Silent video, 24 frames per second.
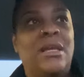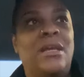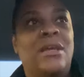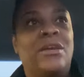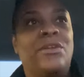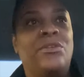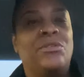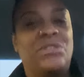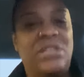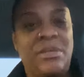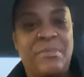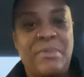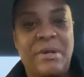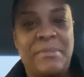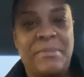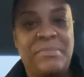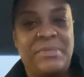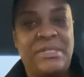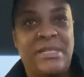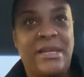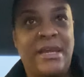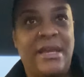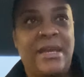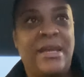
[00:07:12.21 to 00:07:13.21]
You see what I'm
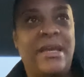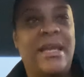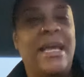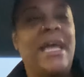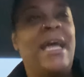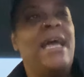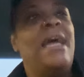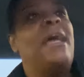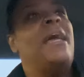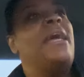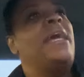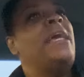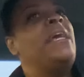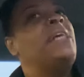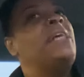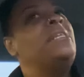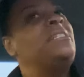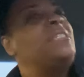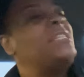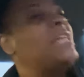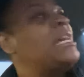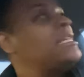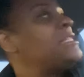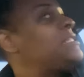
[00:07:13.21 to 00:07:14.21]
saying?
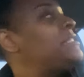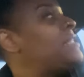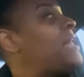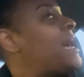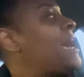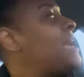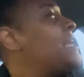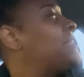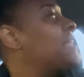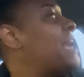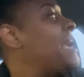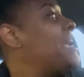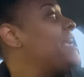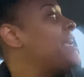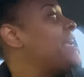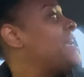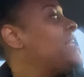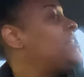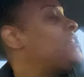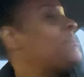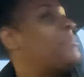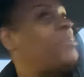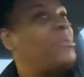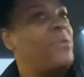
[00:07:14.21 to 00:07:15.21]
It's just like they
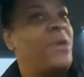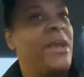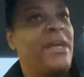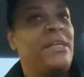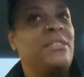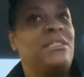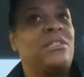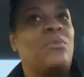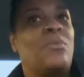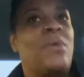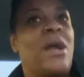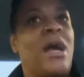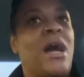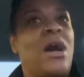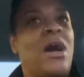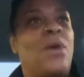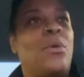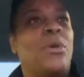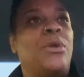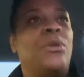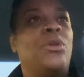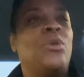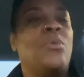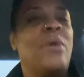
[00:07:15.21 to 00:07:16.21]
get to prance
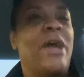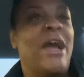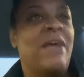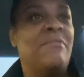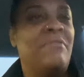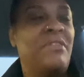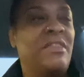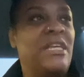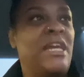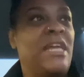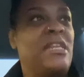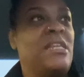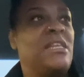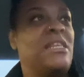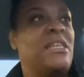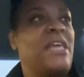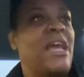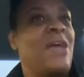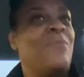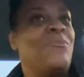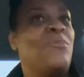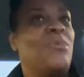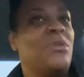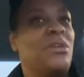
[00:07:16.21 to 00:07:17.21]
around and do everything that
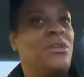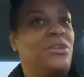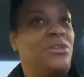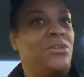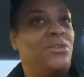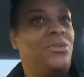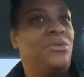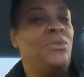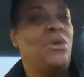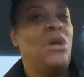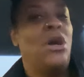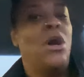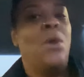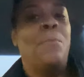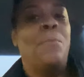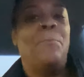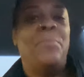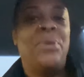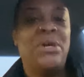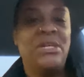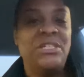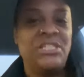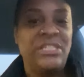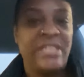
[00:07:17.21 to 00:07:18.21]
they want to do,
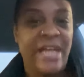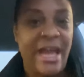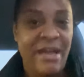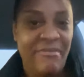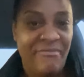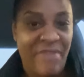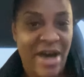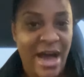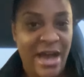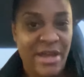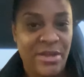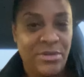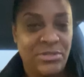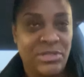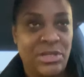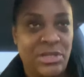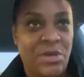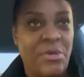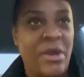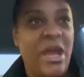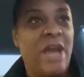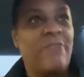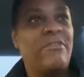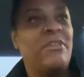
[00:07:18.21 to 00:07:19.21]
push their values
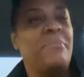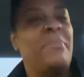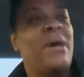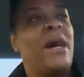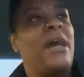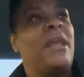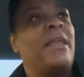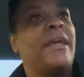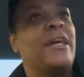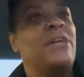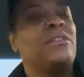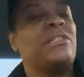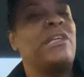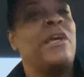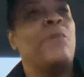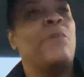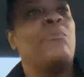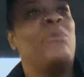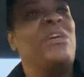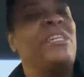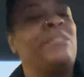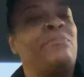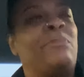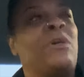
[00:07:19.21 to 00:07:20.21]
on everybody else, and
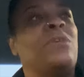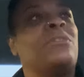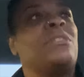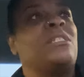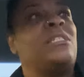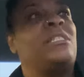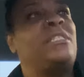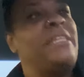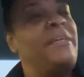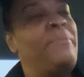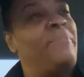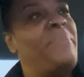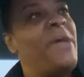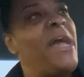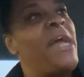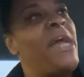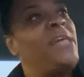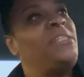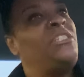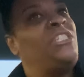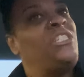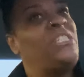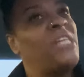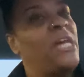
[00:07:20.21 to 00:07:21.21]
we supposed to sit
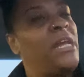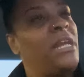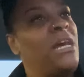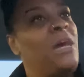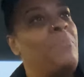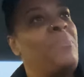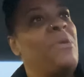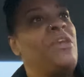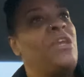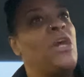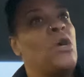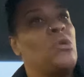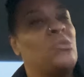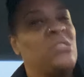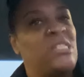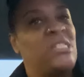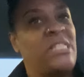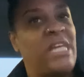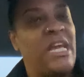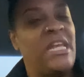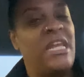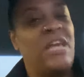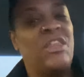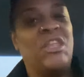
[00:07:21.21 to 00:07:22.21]
back, shut up, and don't
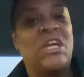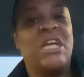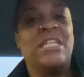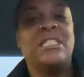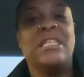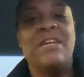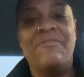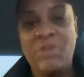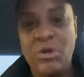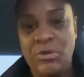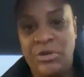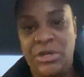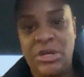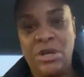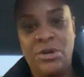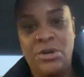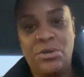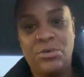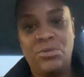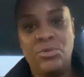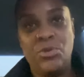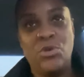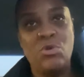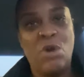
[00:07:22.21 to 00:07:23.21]
say nothing. Because if you
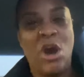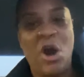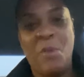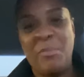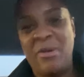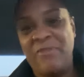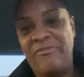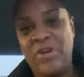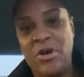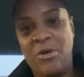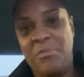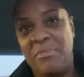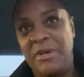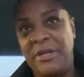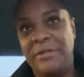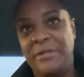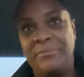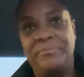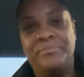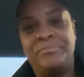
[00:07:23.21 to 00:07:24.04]
do, you homophobic.